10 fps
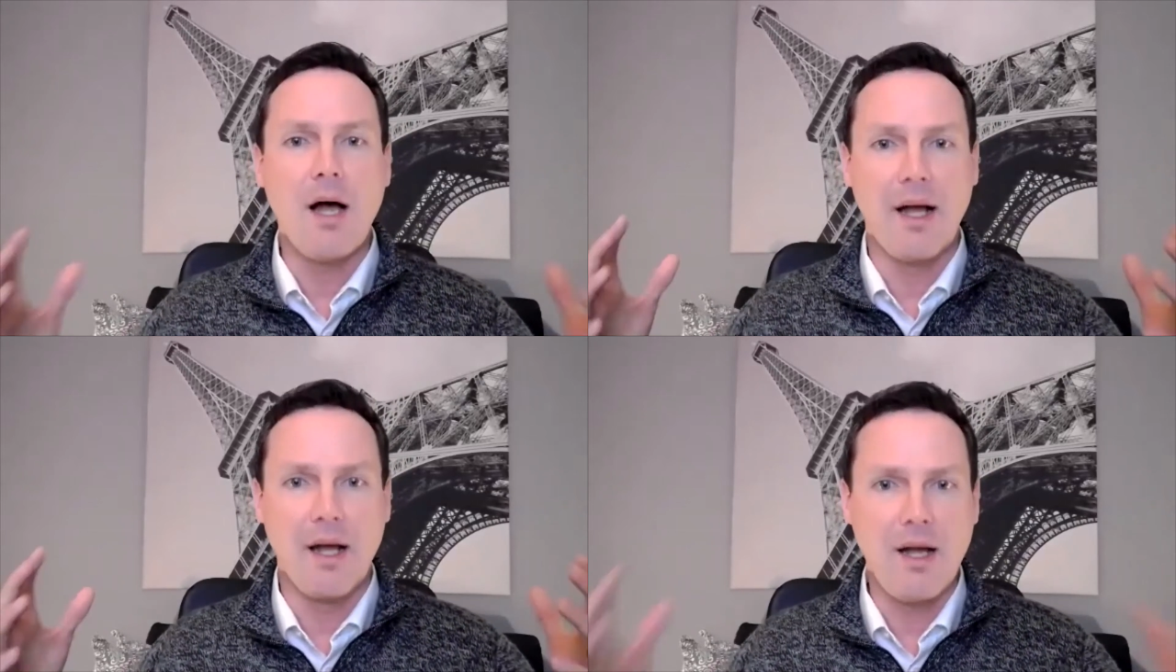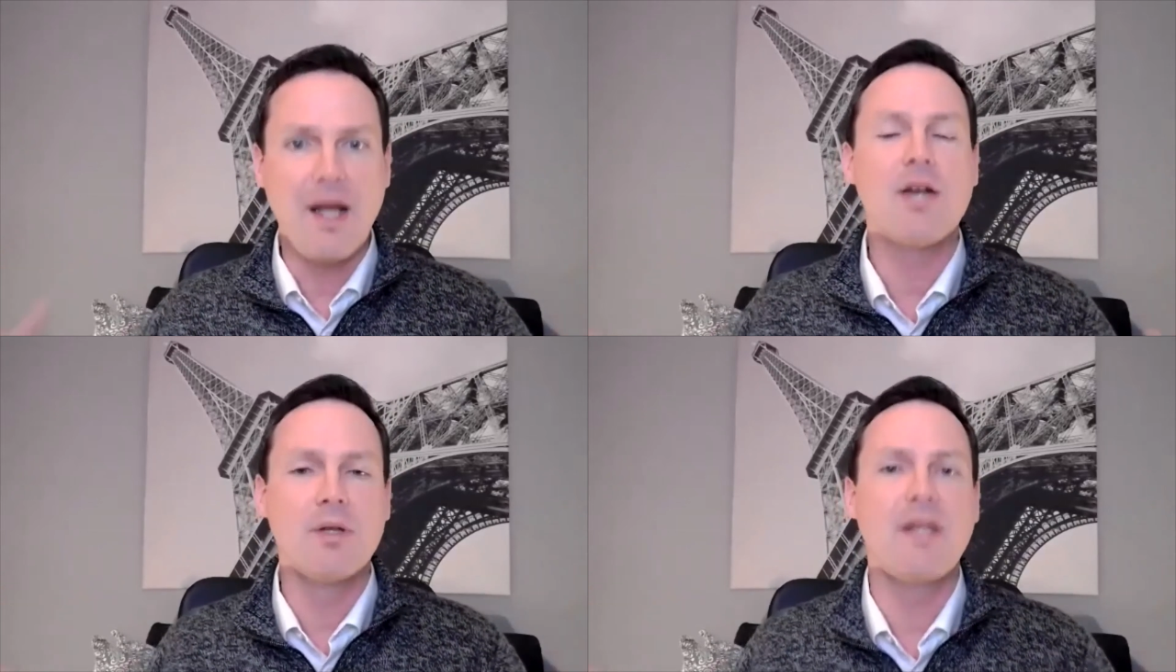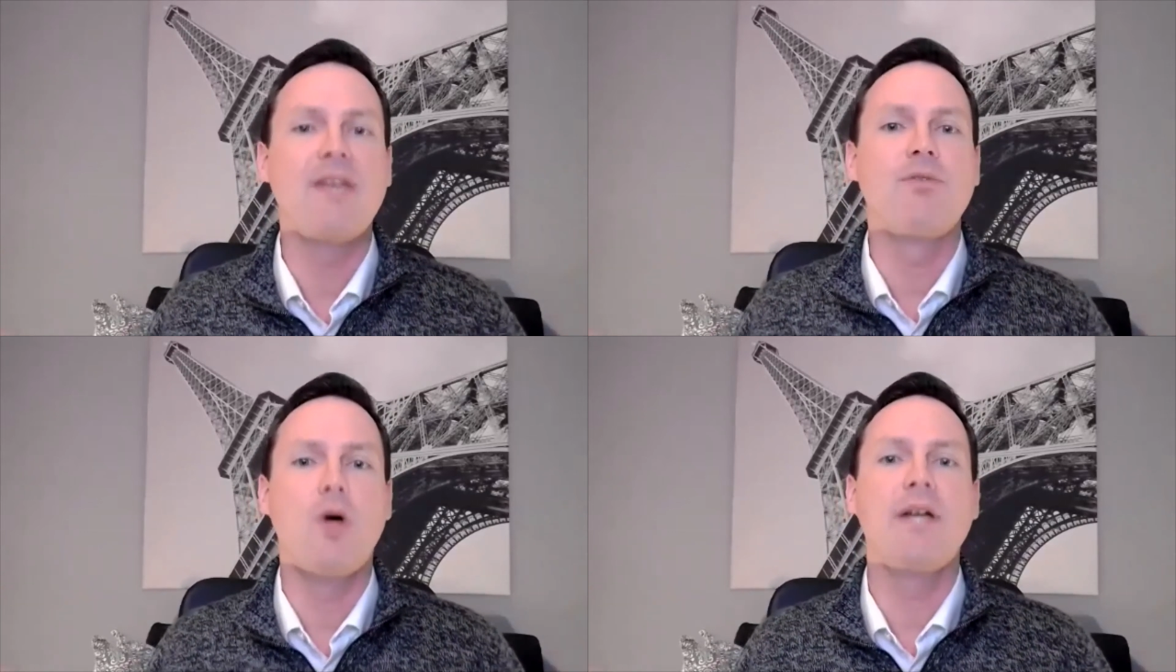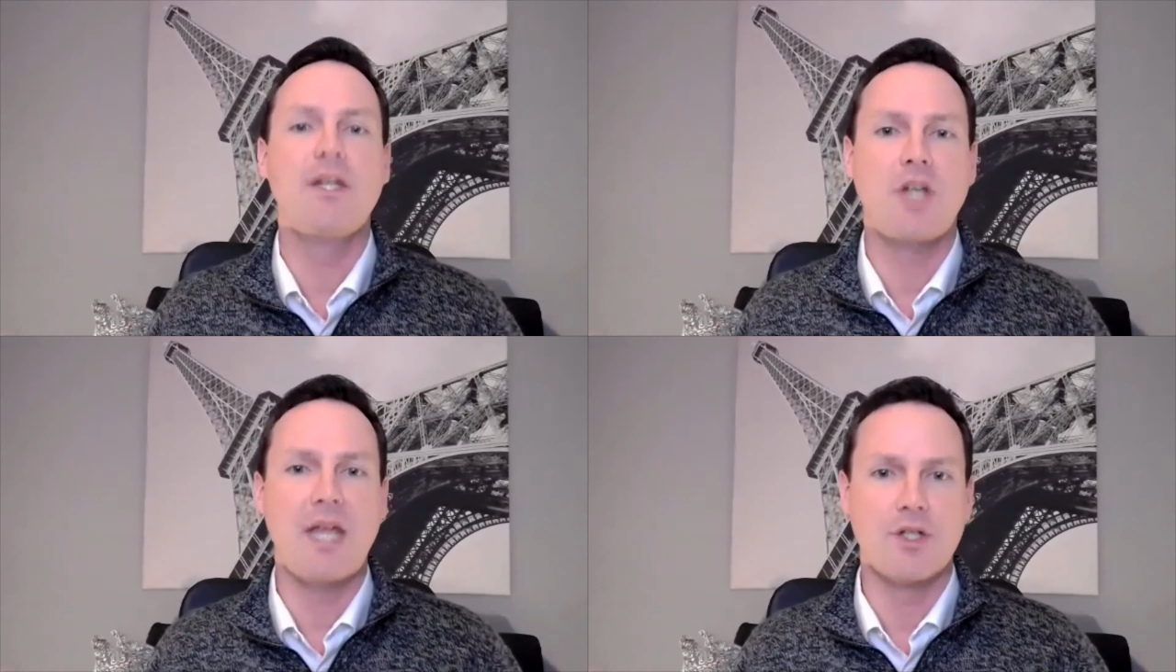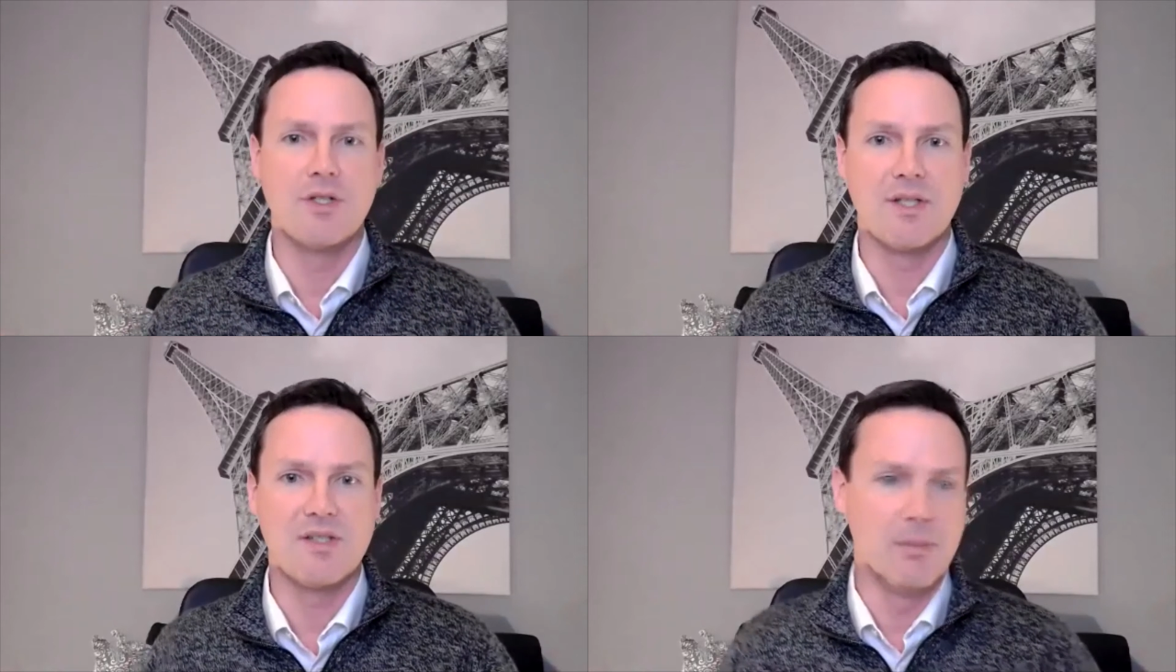higher and lifelong education
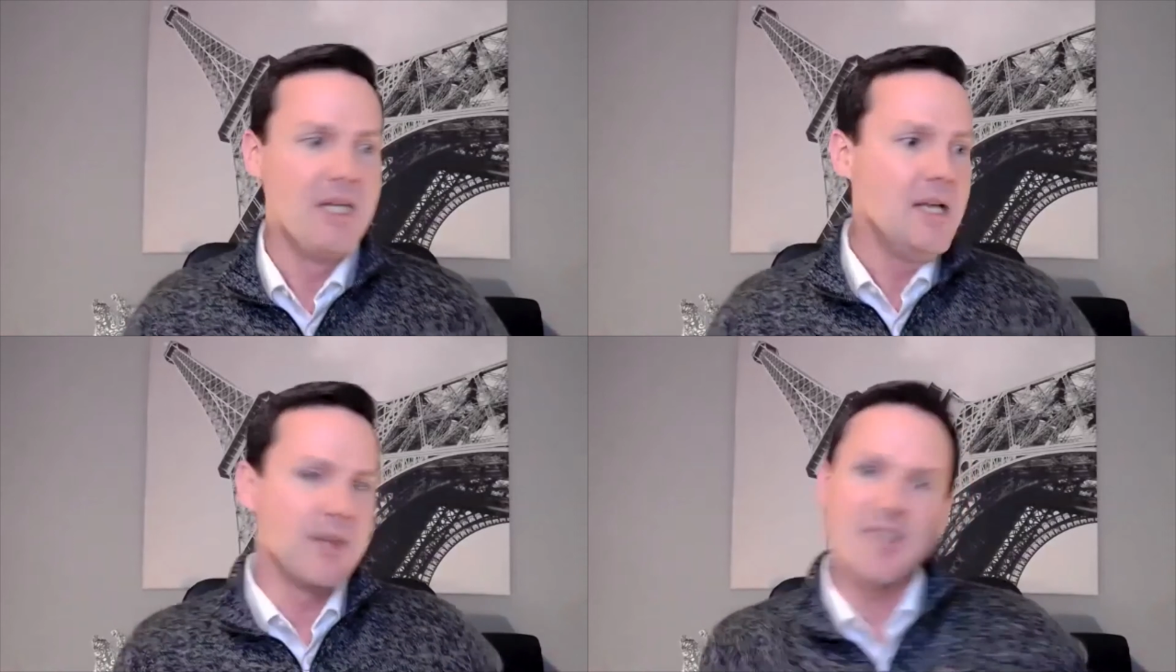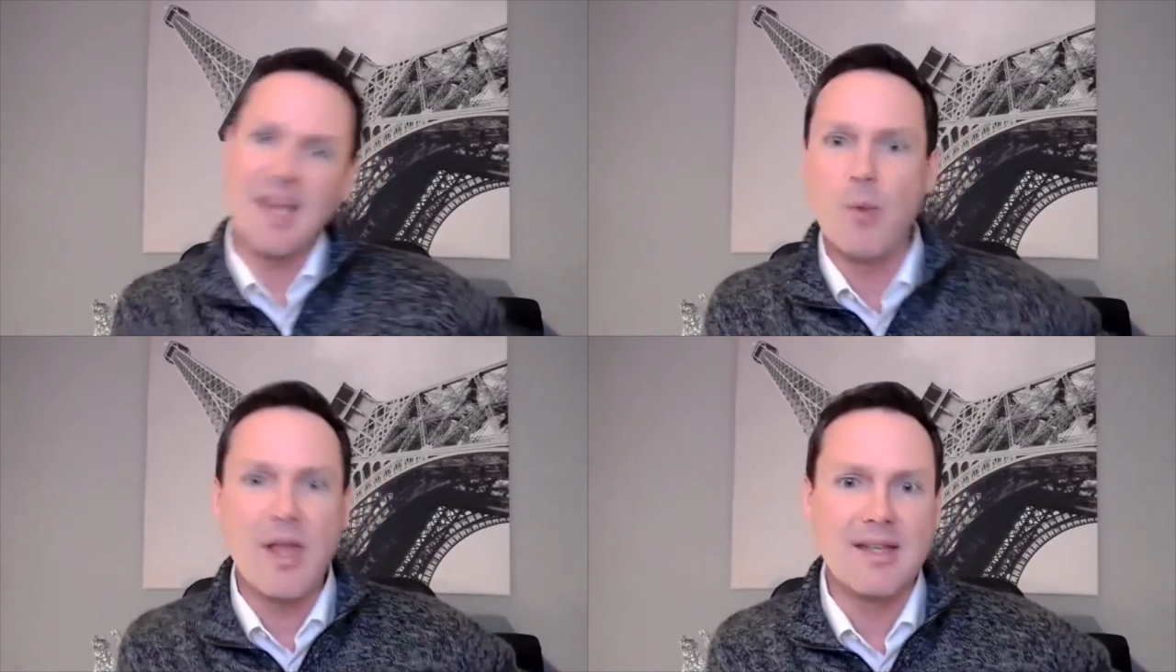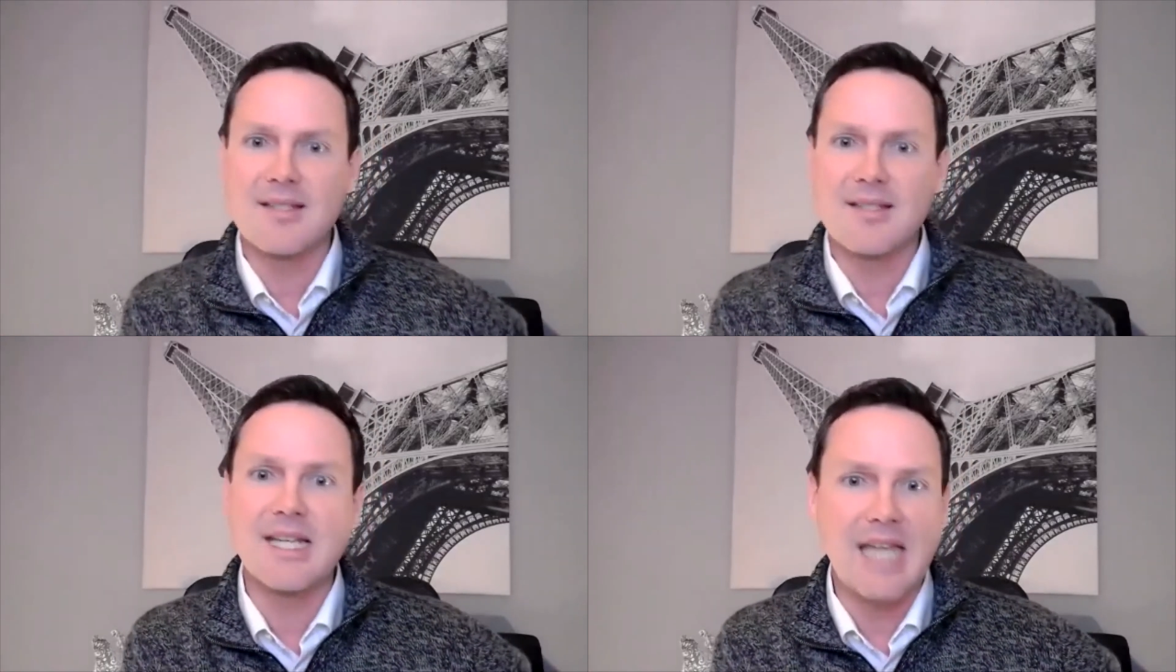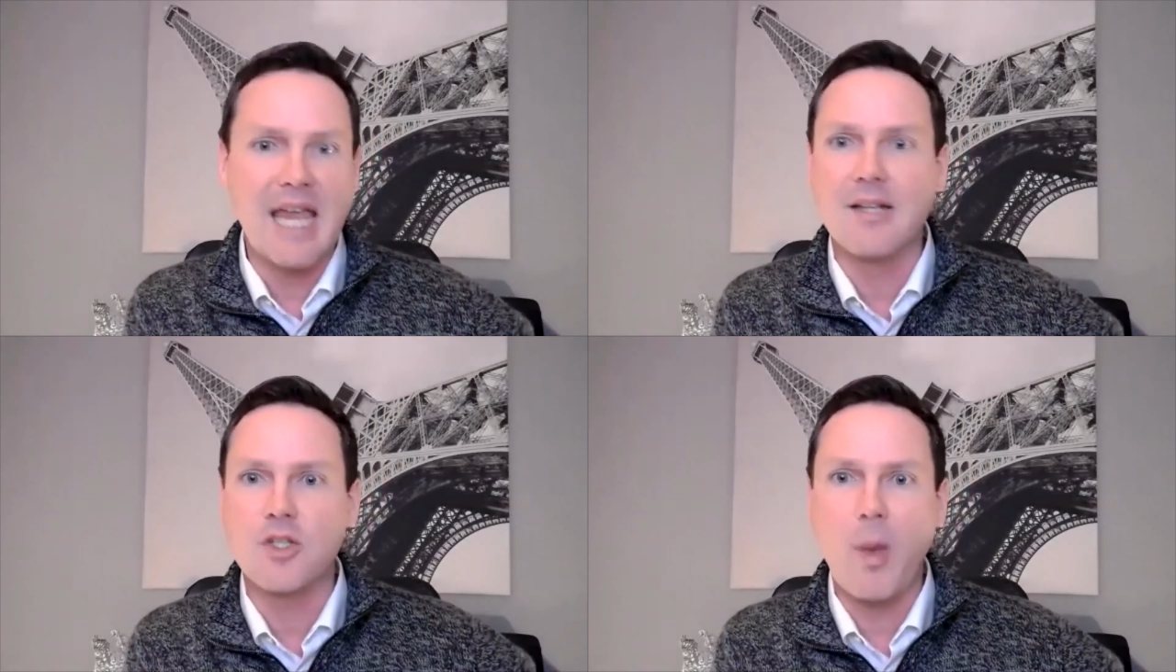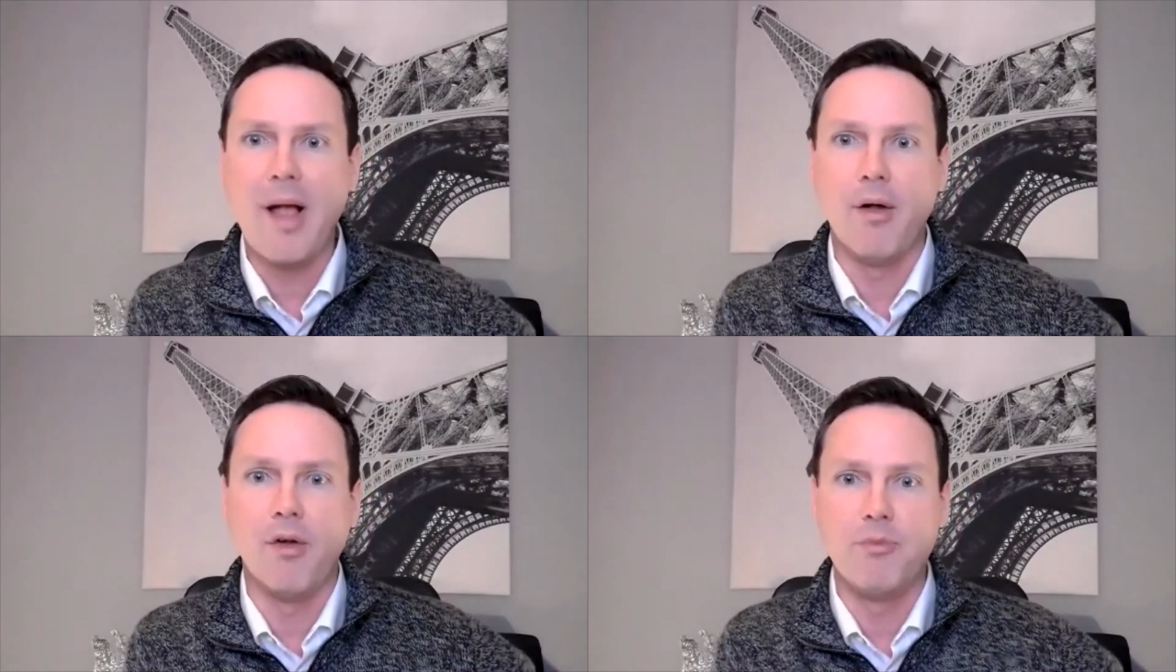system the same way they designed K to
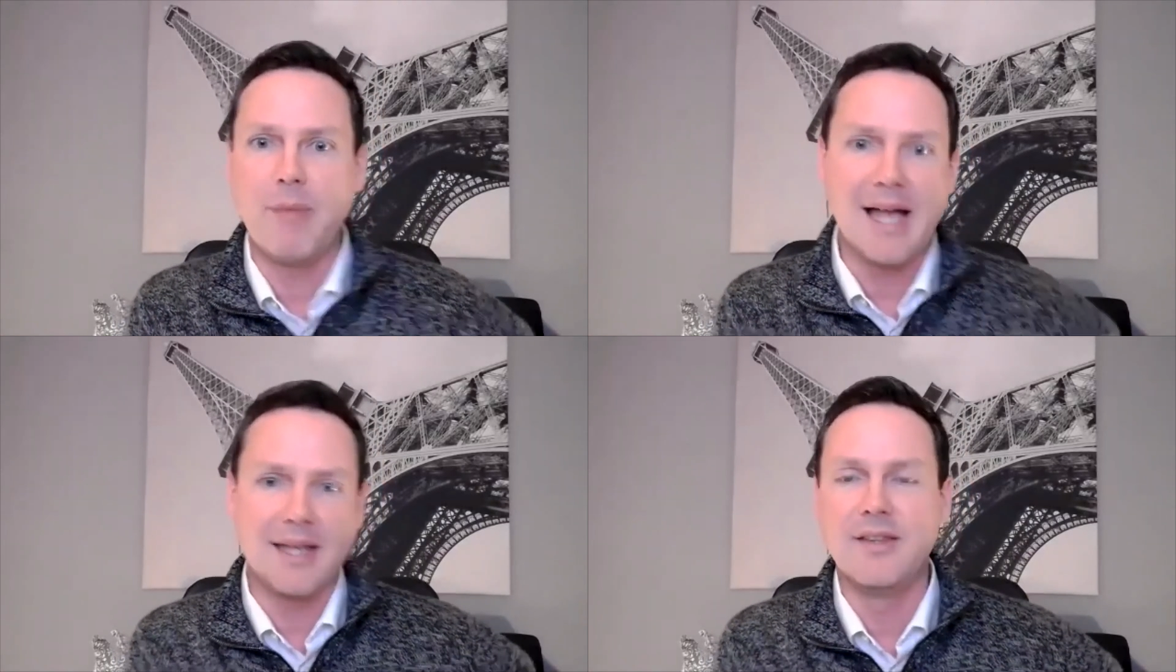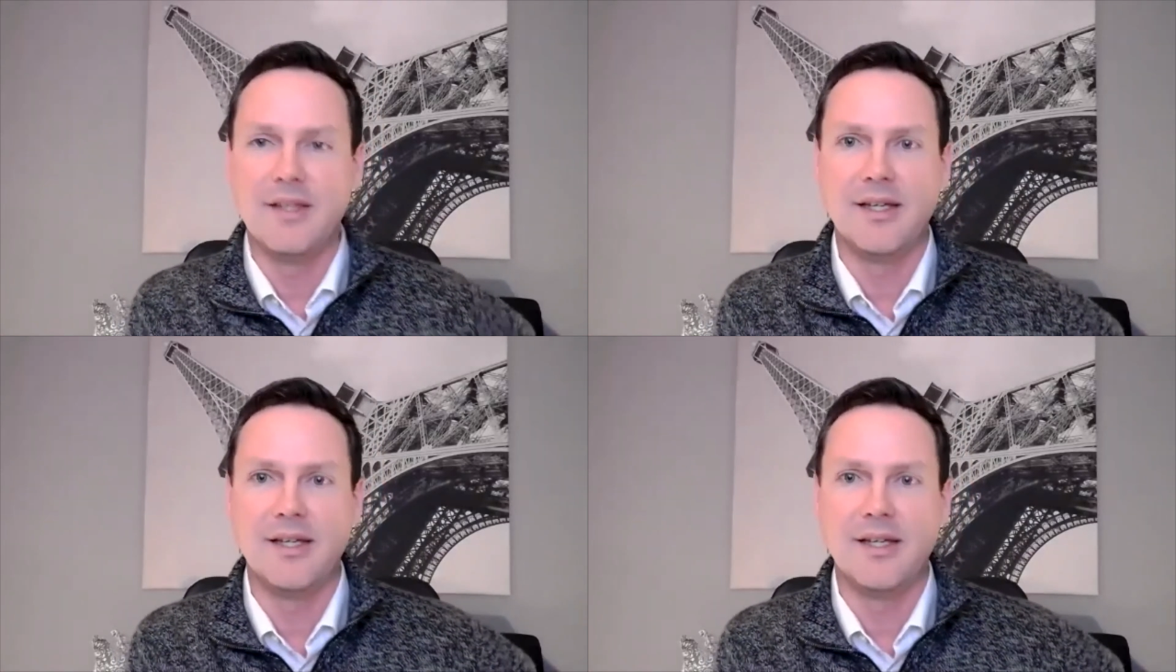12 back in the,